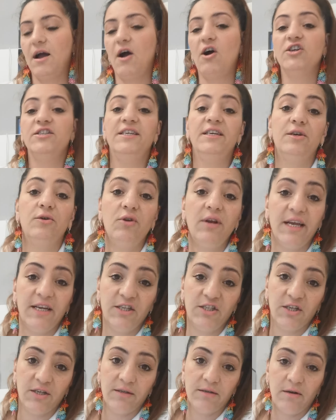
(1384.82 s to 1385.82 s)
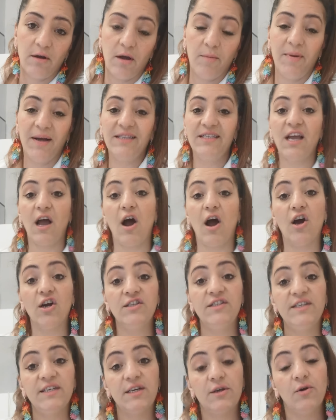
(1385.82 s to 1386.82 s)
articulation, about the
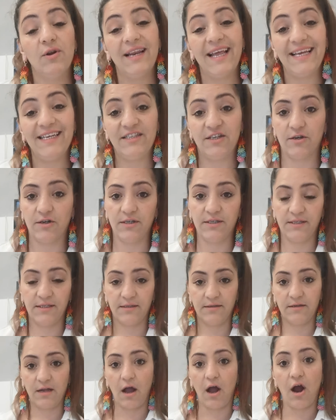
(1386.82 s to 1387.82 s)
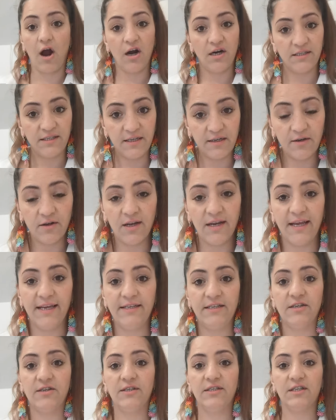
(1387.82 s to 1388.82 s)
articulators. The
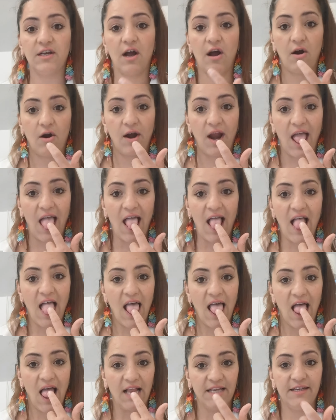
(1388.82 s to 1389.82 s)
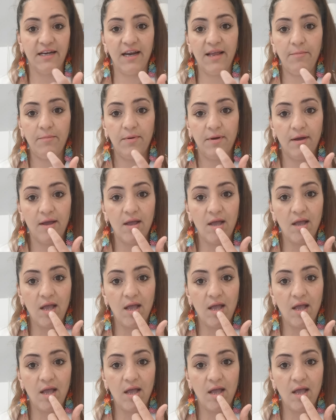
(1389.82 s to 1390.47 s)
articulators are the lip,